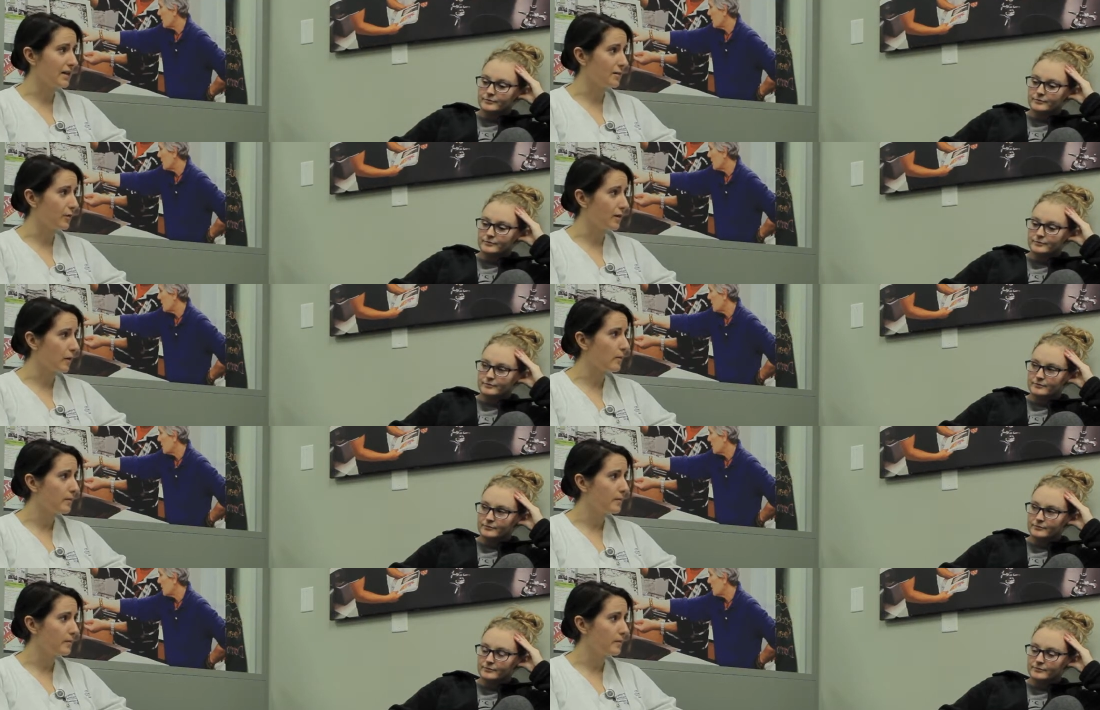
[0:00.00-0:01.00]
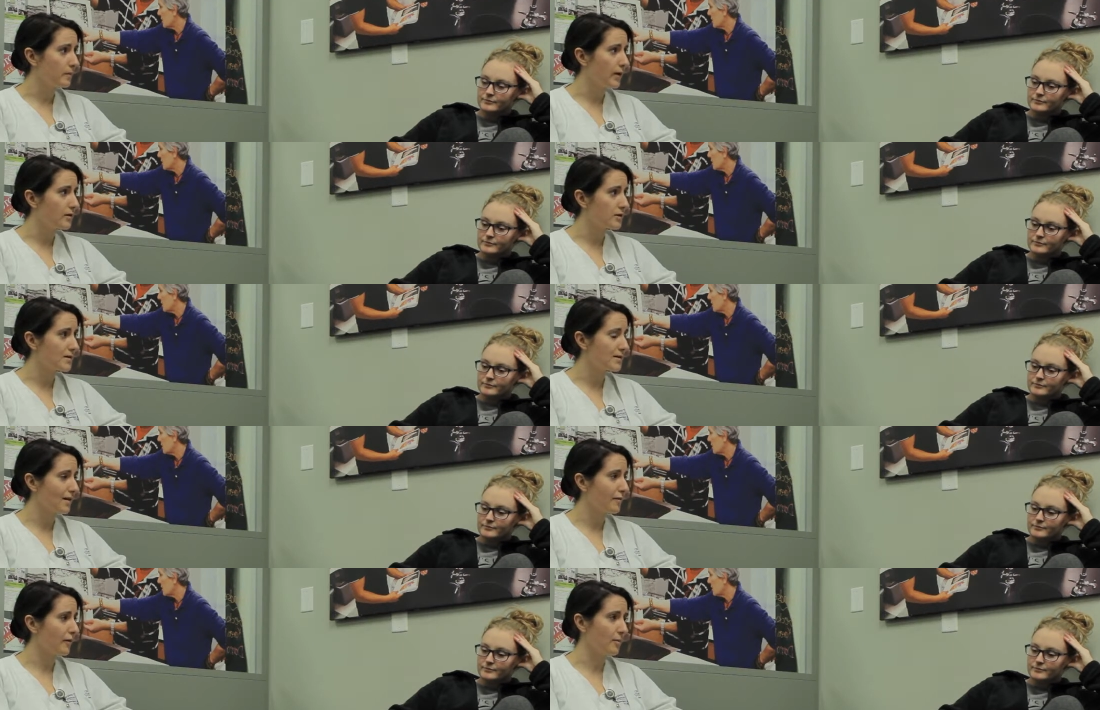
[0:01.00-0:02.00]
Speaker 1: time with you. We can just
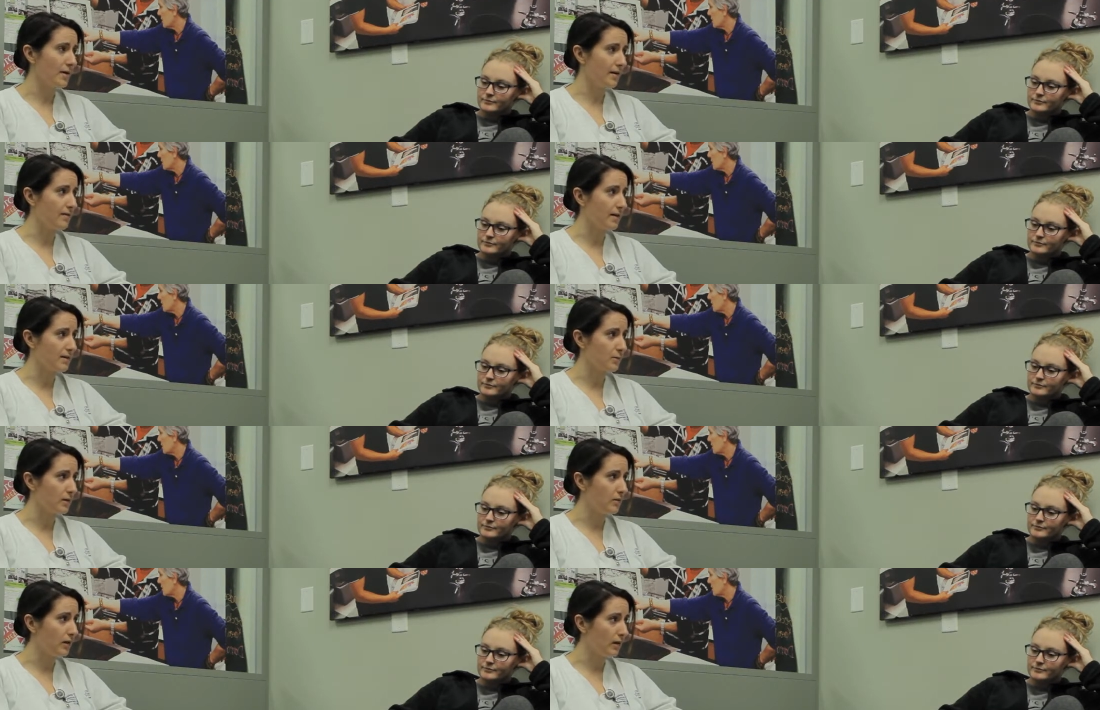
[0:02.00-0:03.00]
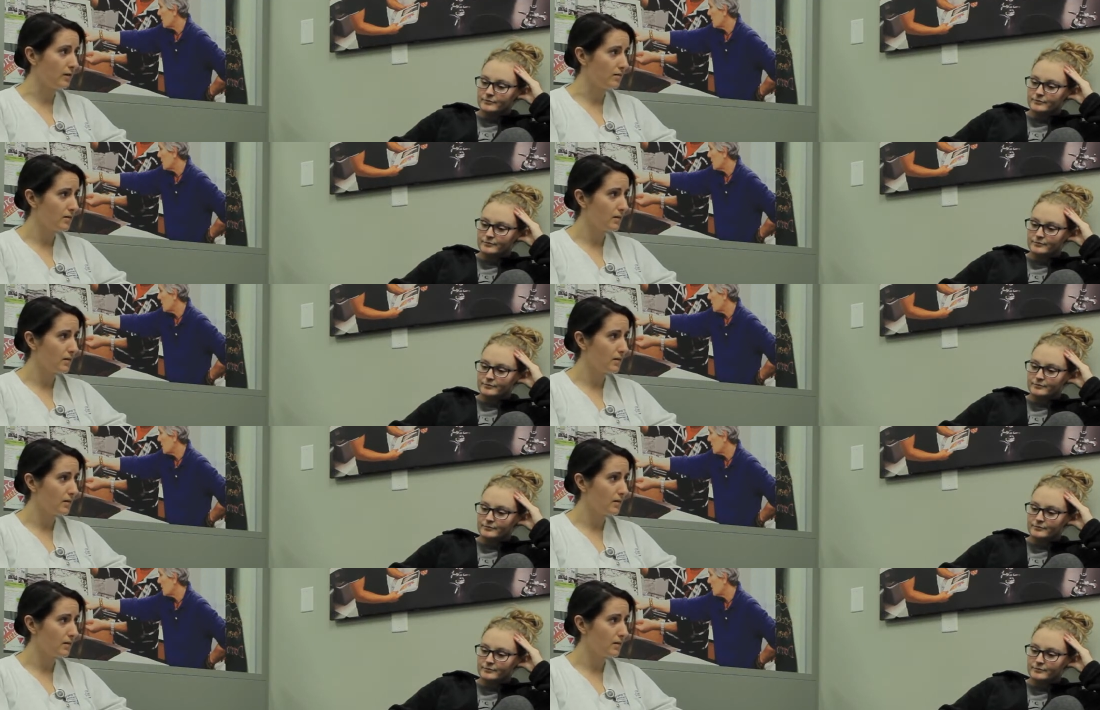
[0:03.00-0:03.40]
sit for a minute if that's what you need.